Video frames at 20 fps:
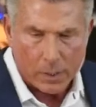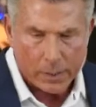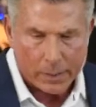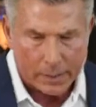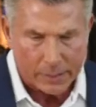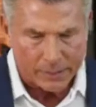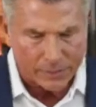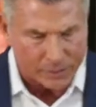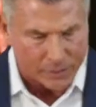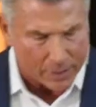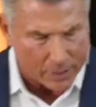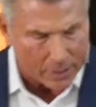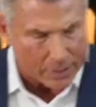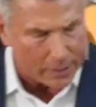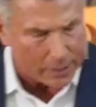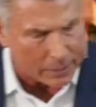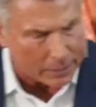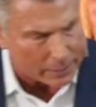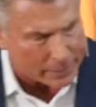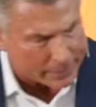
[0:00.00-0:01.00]
It's
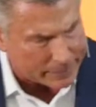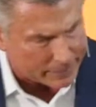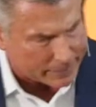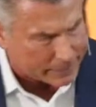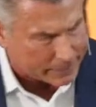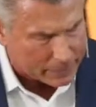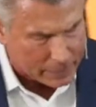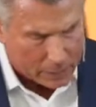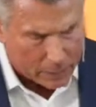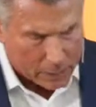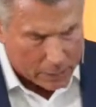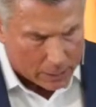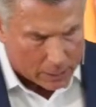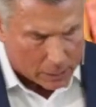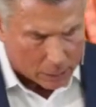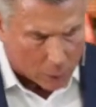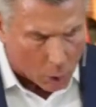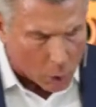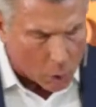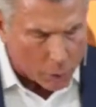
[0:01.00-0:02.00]
a uh,
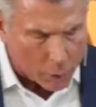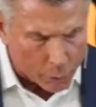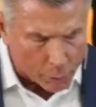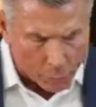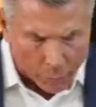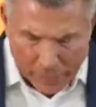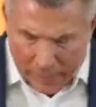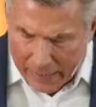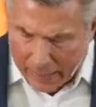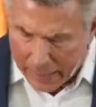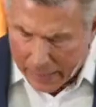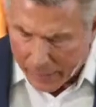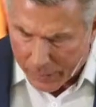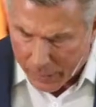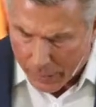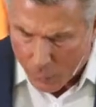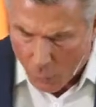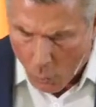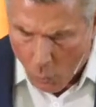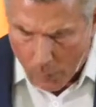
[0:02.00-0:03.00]
longer reading
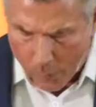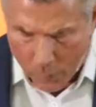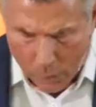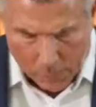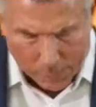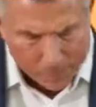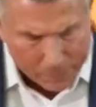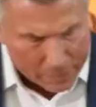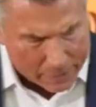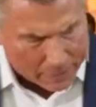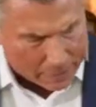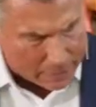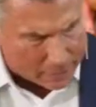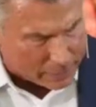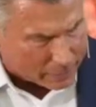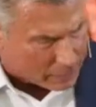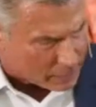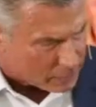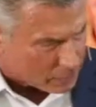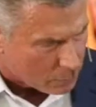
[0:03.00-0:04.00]
than normal.
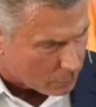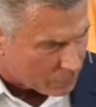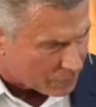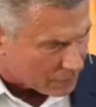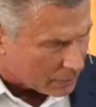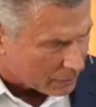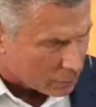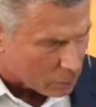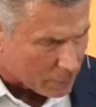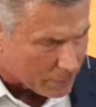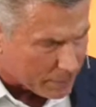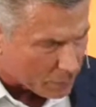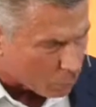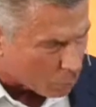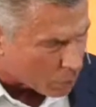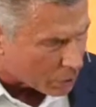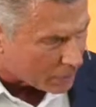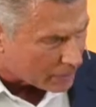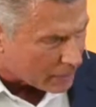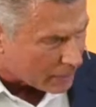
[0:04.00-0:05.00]
I was a little bit
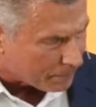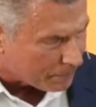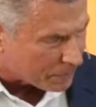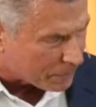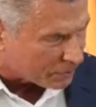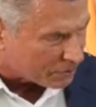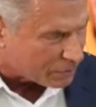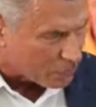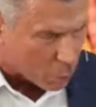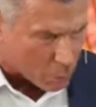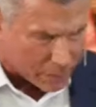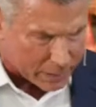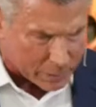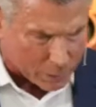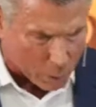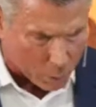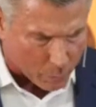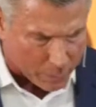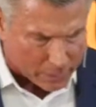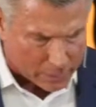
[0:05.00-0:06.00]
worked up this
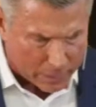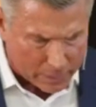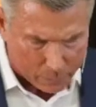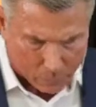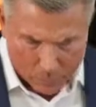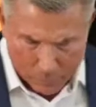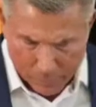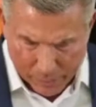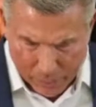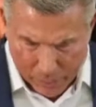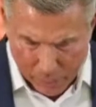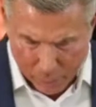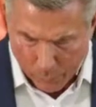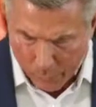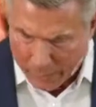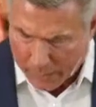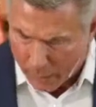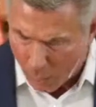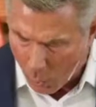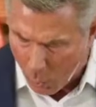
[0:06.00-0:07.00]
morning knowing that we were going to
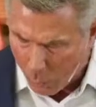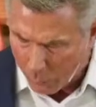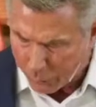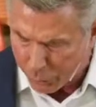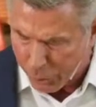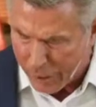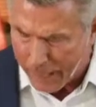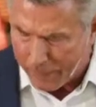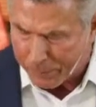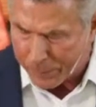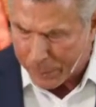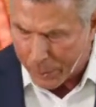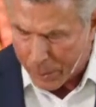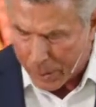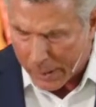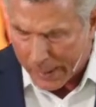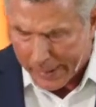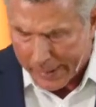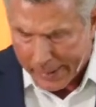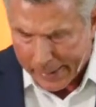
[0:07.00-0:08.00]
read a whole
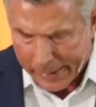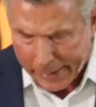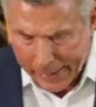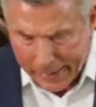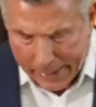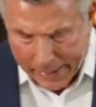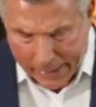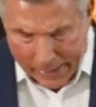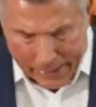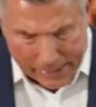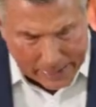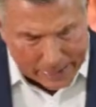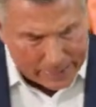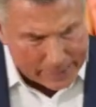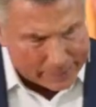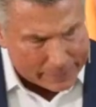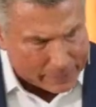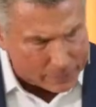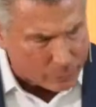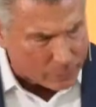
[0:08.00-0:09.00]
chapter. And I
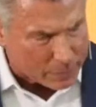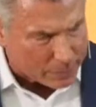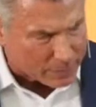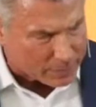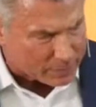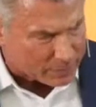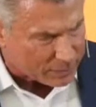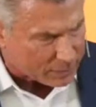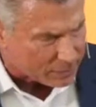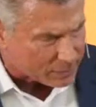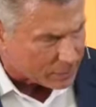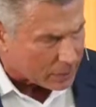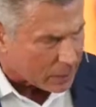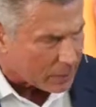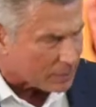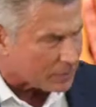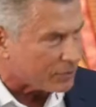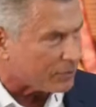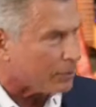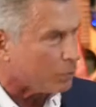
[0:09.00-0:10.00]
thought, well, this is
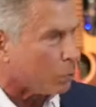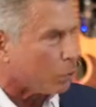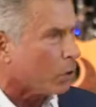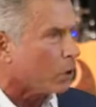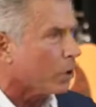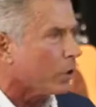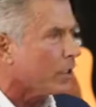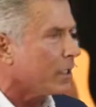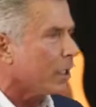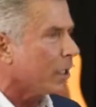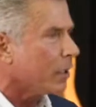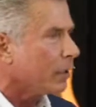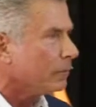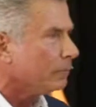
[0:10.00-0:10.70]
God's Word.